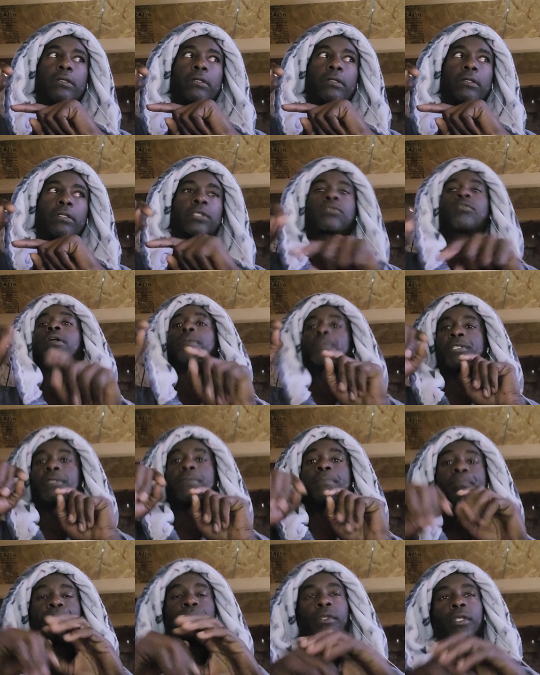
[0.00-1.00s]

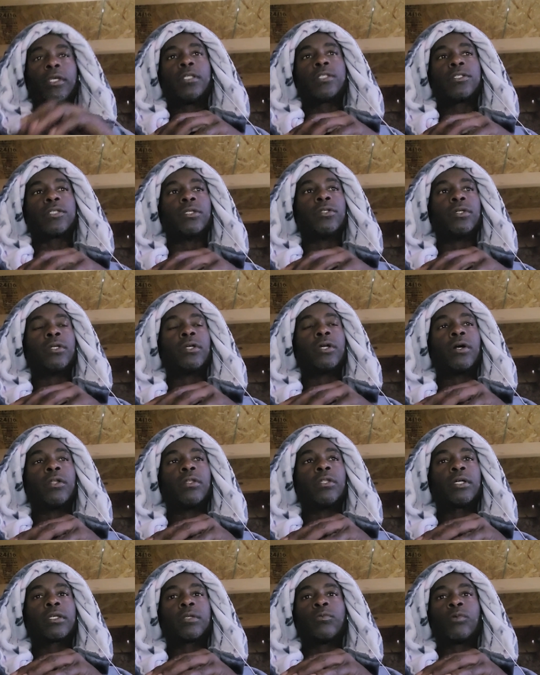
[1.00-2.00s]
description so you can go
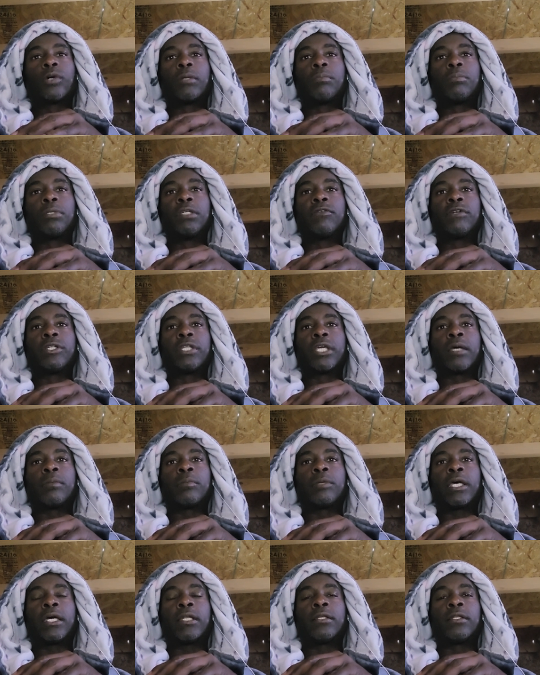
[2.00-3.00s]
look in what a Beaver
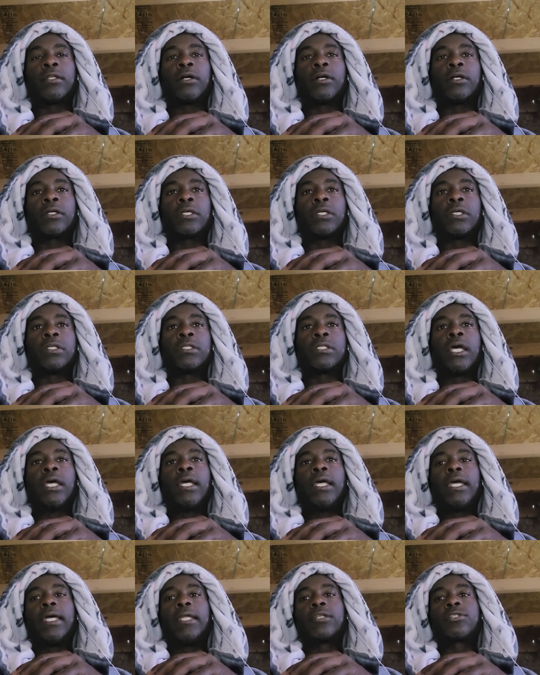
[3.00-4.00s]
Dam analog is.
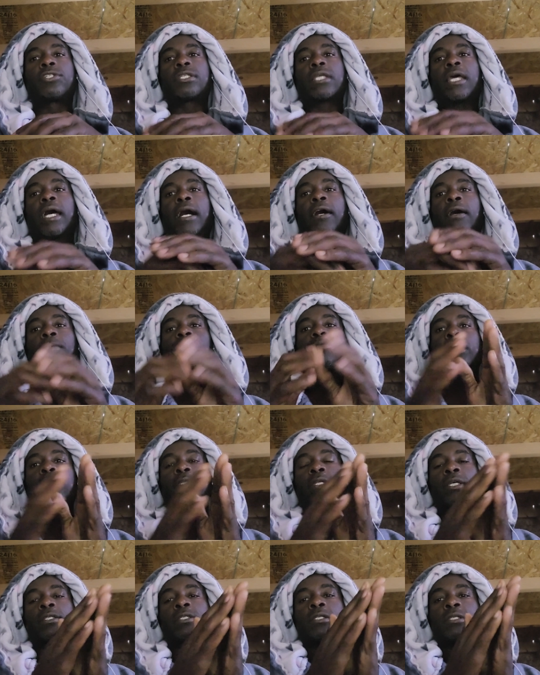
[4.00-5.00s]
And it's just how
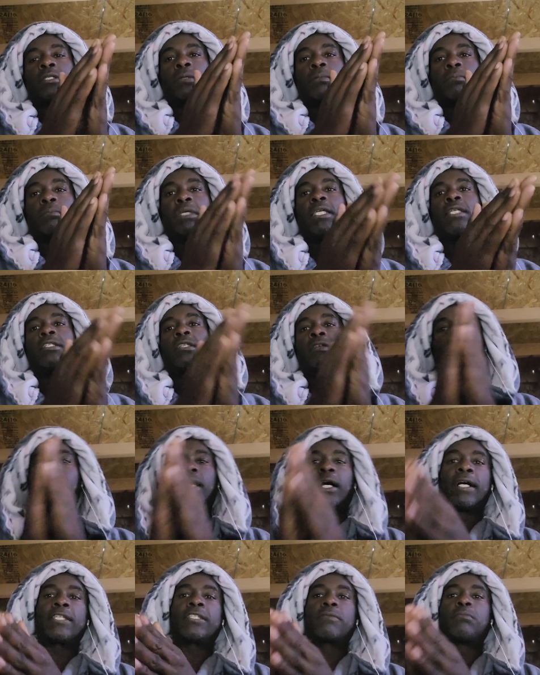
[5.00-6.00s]
it's a means of
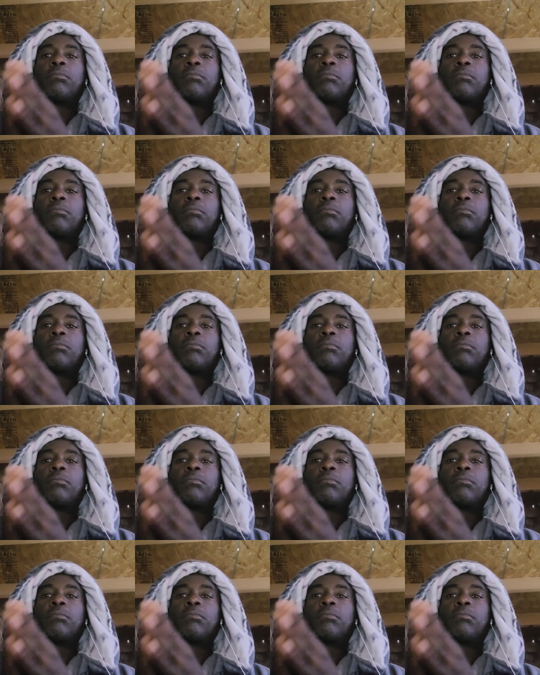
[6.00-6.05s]
us